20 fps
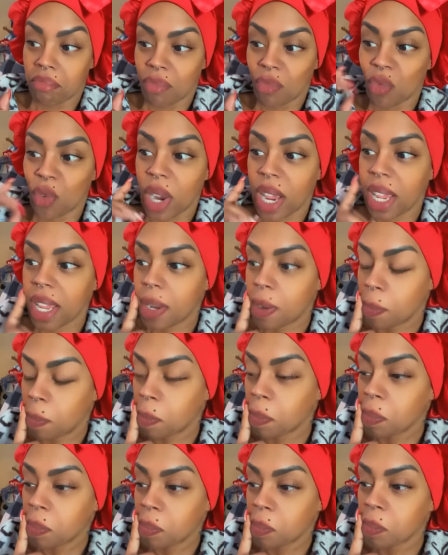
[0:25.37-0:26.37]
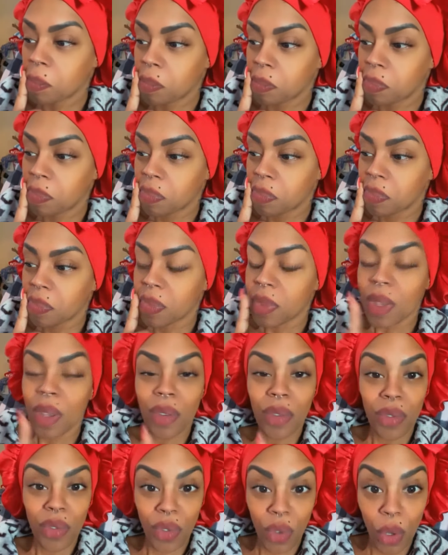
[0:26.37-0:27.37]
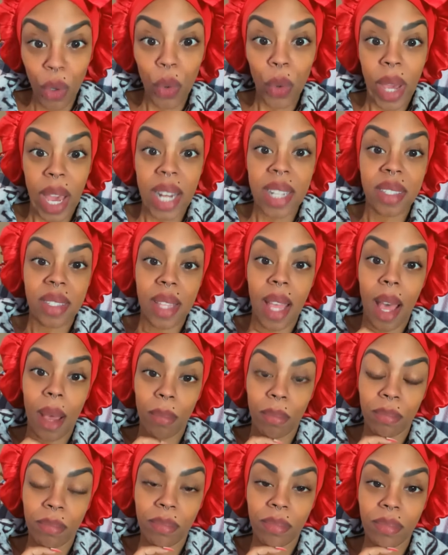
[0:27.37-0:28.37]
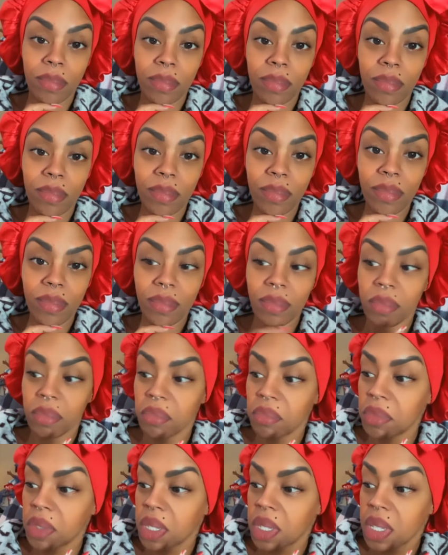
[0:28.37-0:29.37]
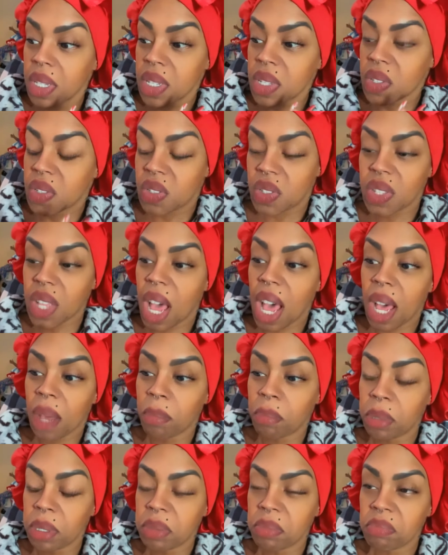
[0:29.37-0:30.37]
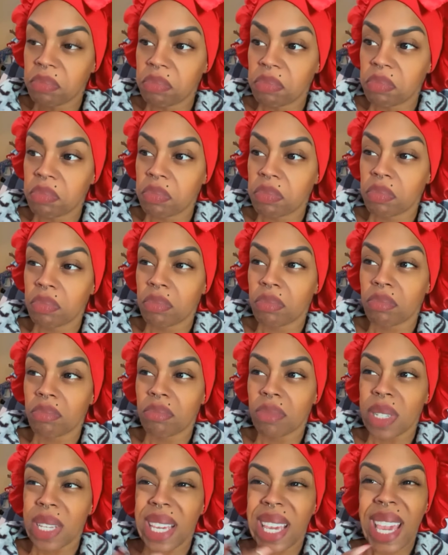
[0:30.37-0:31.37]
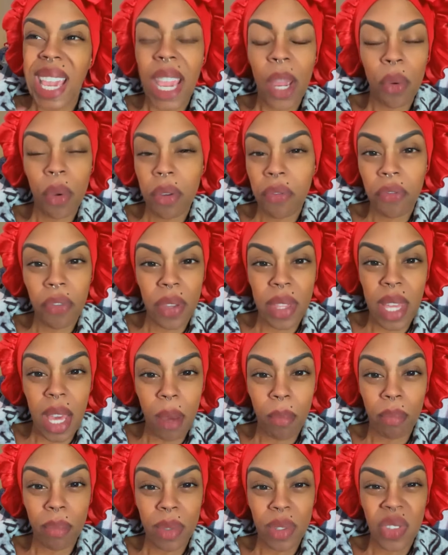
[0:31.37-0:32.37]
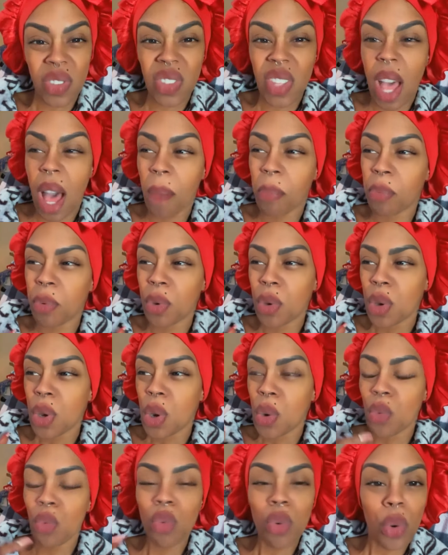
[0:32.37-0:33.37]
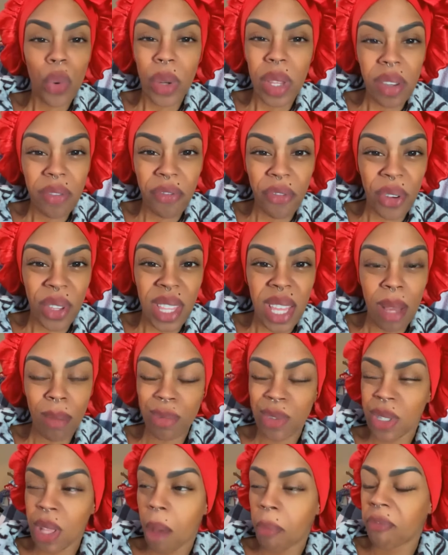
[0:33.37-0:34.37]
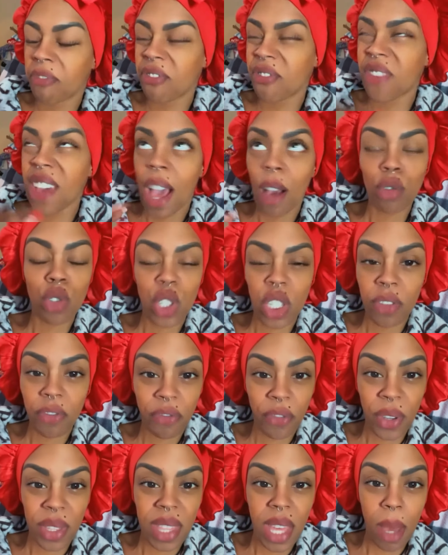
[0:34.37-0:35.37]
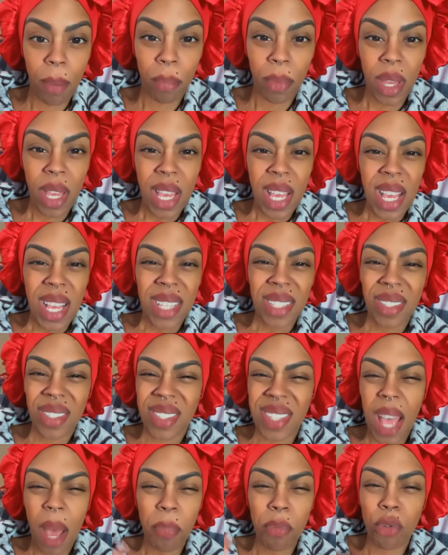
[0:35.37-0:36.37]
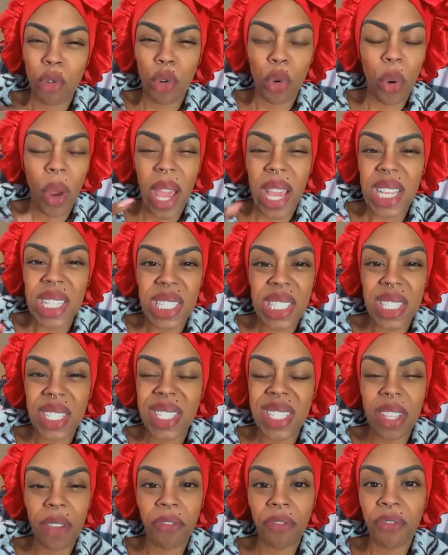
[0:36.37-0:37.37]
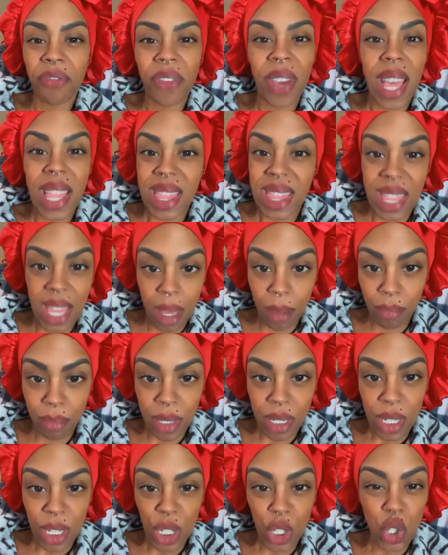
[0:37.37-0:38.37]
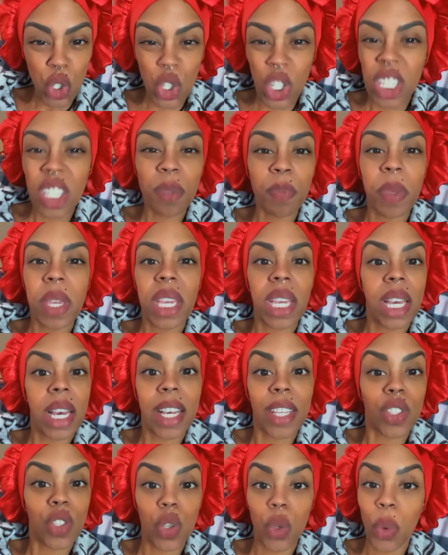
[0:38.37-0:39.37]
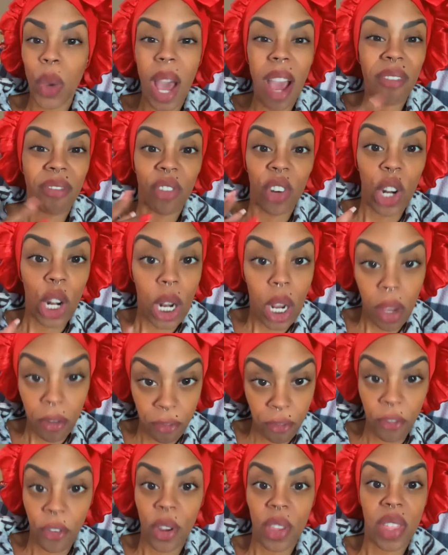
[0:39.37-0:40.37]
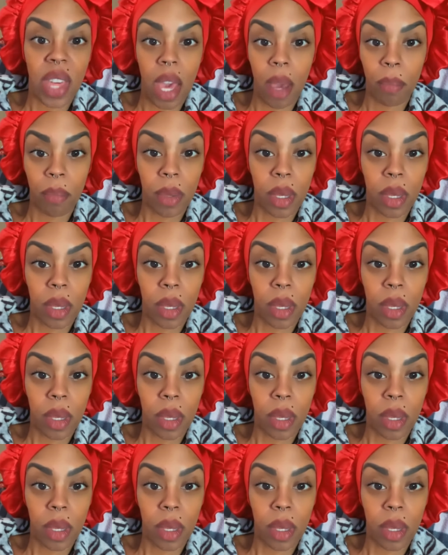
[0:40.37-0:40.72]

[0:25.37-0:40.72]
Right? So you got to stop. Stop caring for them. Stop rooting for them. Stop vouching for them. Stop trying to defend them just because you have love for them.